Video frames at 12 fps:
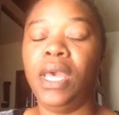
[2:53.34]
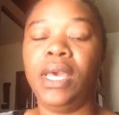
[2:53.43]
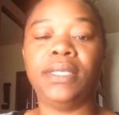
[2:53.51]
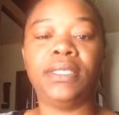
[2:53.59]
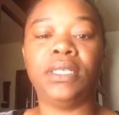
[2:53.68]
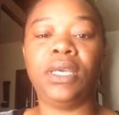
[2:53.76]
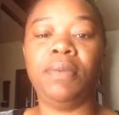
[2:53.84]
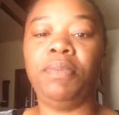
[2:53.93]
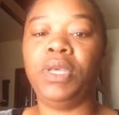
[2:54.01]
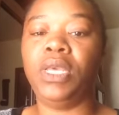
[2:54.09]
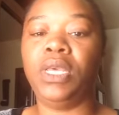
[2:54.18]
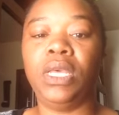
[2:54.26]
because it could
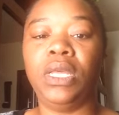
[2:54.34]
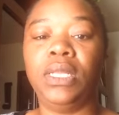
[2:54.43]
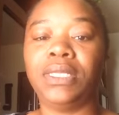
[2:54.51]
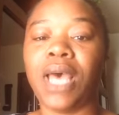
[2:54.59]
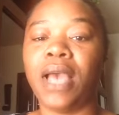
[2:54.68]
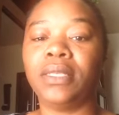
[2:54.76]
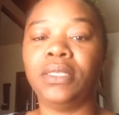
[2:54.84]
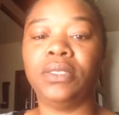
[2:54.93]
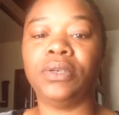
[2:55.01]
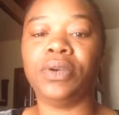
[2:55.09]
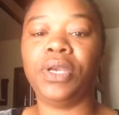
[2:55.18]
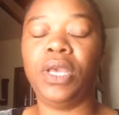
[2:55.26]
be
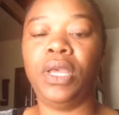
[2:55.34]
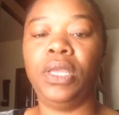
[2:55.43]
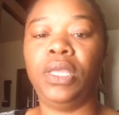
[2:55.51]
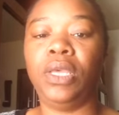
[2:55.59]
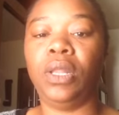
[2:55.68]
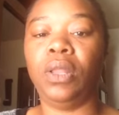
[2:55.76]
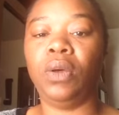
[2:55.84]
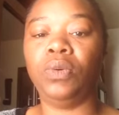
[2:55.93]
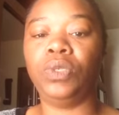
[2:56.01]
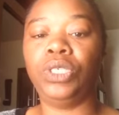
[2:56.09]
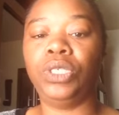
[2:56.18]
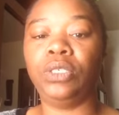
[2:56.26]
toxins are in your
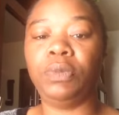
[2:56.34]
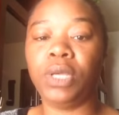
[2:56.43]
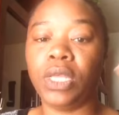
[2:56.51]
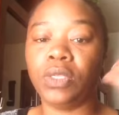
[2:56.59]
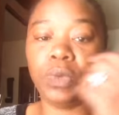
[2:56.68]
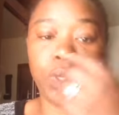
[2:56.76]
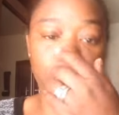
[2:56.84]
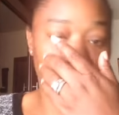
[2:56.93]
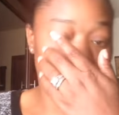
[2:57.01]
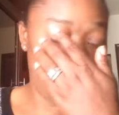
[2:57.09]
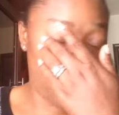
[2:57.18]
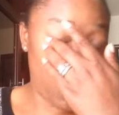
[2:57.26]
lotions because we
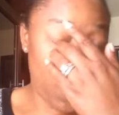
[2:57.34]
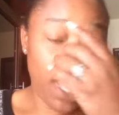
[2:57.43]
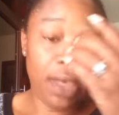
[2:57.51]
don't know